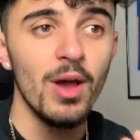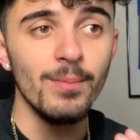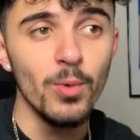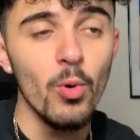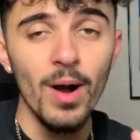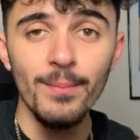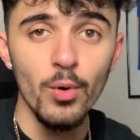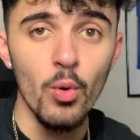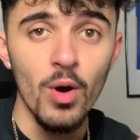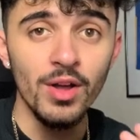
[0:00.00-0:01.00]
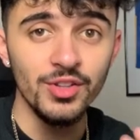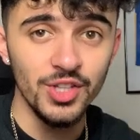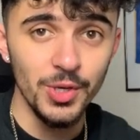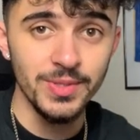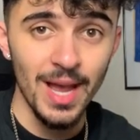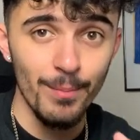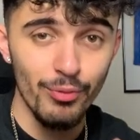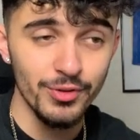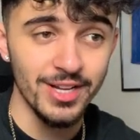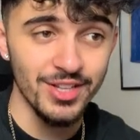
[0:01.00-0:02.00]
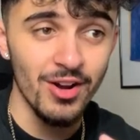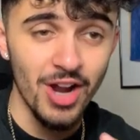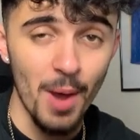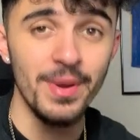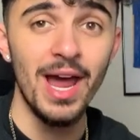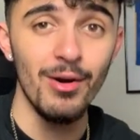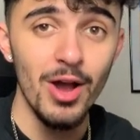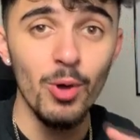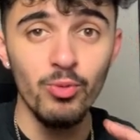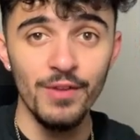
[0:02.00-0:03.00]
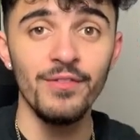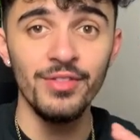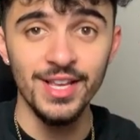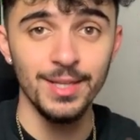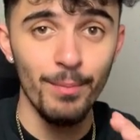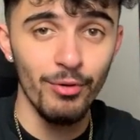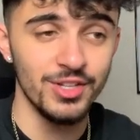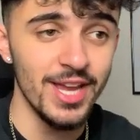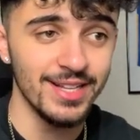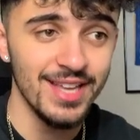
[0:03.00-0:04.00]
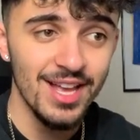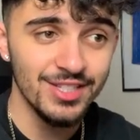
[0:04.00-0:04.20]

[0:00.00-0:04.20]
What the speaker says: More and more news and projects are coming out with this project.